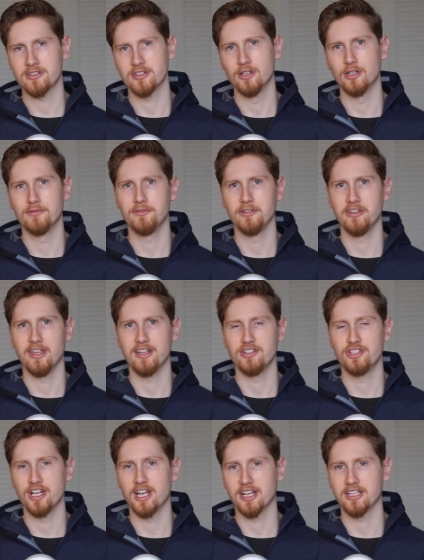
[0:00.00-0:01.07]
And hopefully that
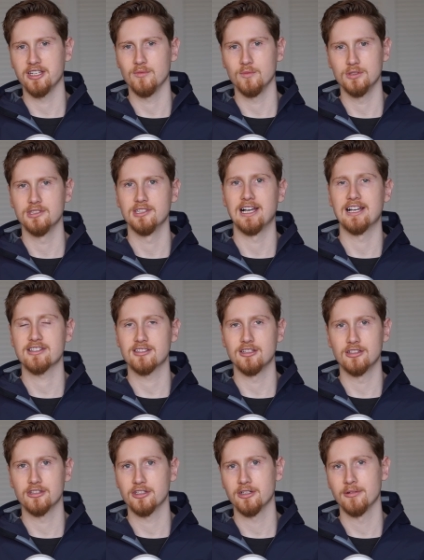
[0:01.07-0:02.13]
jacket will last
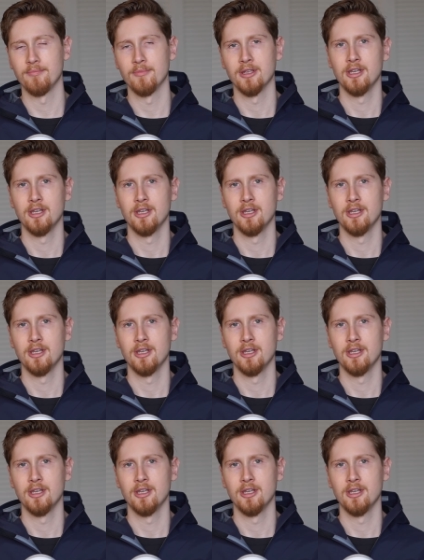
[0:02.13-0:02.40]
longer,